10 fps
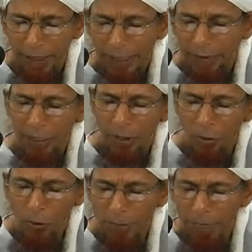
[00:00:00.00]
and they are
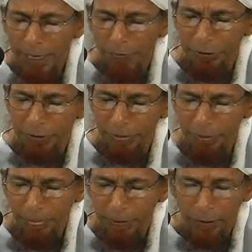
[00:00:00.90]
all married.
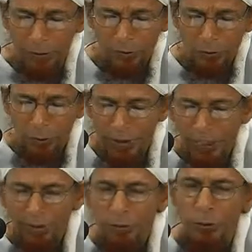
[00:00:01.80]
So he
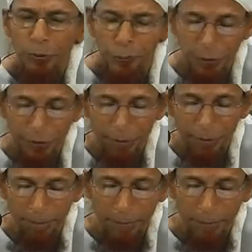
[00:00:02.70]
has no worry.